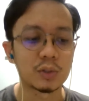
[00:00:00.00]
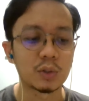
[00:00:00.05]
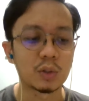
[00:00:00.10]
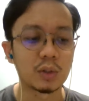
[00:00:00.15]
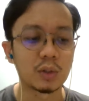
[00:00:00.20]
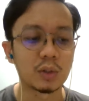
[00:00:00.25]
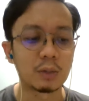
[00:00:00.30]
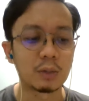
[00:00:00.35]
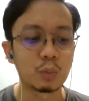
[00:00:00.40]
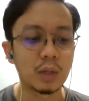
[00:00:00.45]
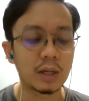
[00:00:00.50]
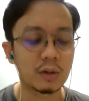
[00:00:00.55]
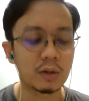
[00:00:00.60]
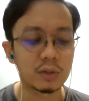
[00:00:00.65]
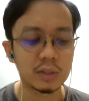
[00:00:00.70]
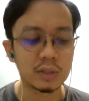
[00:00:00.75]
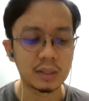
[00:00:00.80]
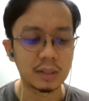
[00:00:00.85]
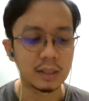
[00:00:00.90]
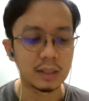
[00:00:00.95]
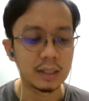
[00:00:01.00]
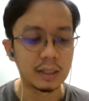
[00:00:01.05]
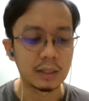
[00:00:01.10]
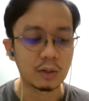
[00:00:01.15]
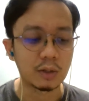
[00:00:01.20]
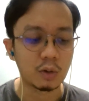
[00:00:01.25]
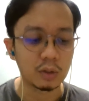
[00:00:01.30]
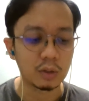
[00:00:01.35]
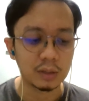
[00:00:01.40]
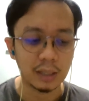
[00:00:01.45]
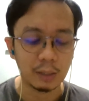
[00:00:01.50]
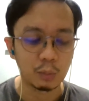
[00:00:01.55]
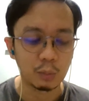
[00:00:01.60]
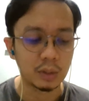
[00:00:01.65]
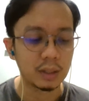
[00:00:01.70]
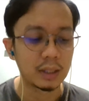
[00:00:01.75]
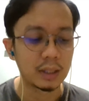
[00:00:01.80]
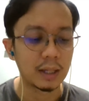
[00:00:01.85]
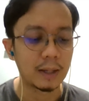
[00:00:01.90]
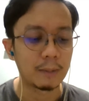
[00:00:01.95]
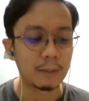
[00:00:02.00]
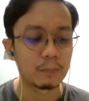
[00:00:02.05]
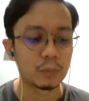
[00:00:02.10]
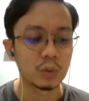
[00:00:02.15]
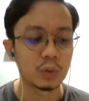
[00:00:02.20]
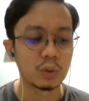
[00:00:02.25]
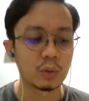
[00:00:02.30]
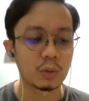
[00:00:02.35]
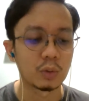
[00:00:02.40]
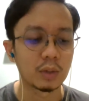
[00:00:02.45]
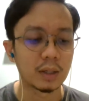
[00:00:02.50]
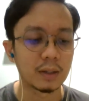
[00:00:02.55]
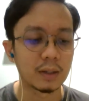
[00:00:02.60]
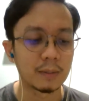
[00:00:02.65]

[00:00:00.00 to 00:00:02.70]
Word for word: So, and we are constantly in contact with them,